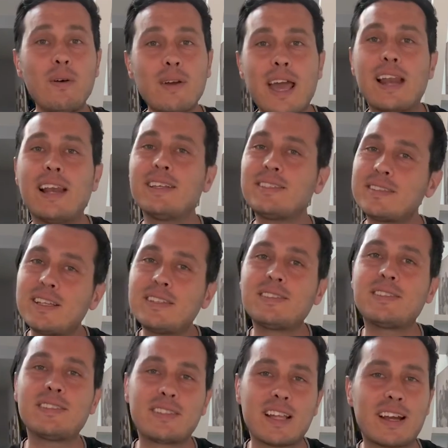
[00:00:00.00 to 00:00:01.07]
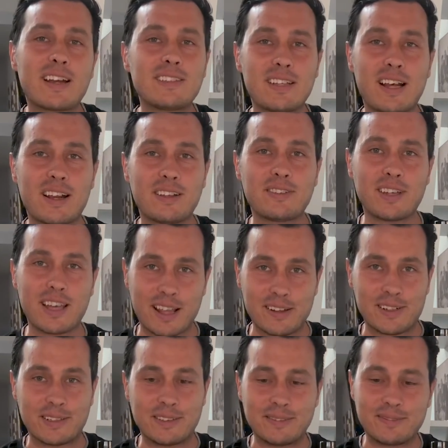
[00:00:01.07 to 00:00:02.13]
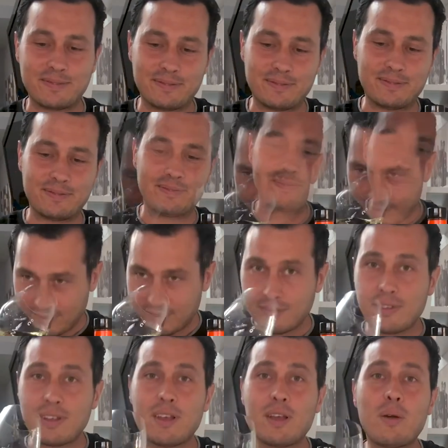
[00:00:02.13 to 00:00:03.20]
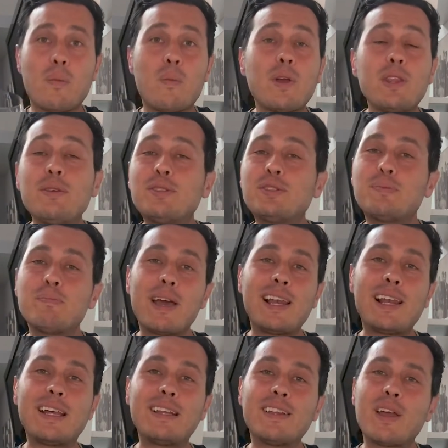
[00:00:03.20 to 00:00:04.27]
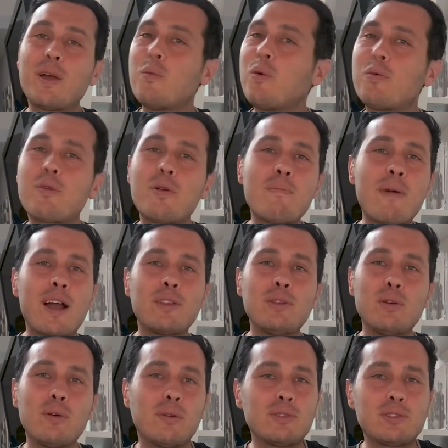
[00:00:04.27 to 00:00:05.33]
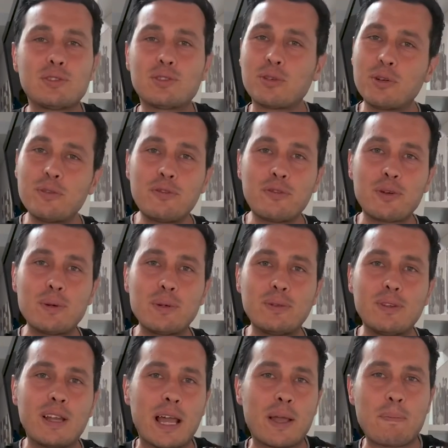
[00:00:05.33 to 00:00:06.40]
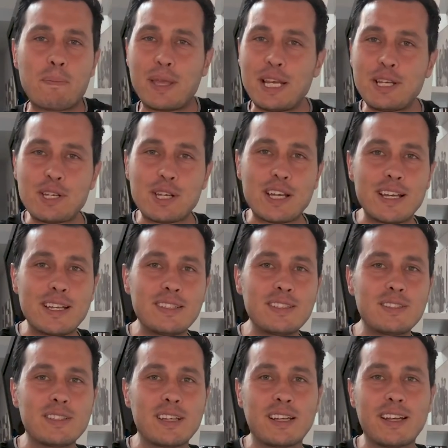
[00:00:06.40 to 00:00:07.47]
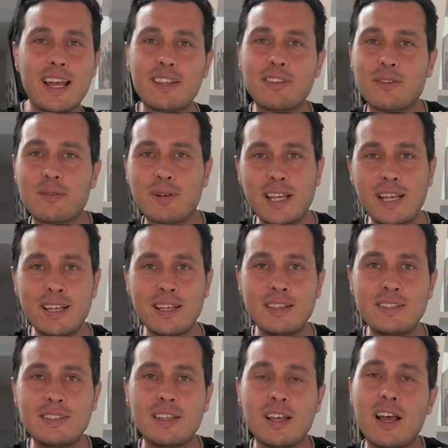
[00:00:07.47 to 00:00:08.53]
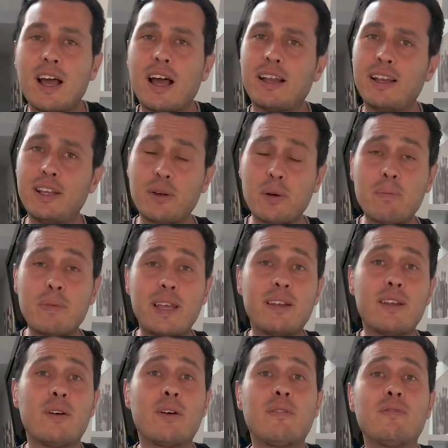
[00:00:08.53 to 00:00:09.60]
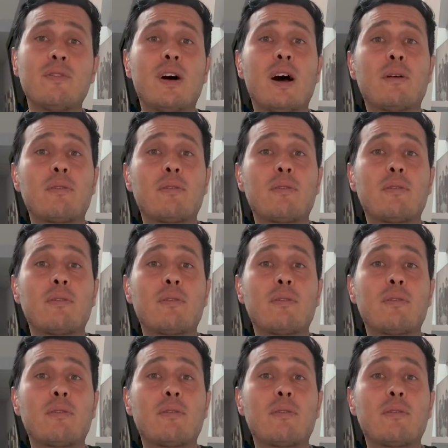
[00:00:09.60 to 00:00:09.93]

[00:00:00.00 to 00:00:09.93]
Okay, let's taste this Terra Sara together. When you smell it, it will remind you of stone fruit like peaches and nectarines, a little bit of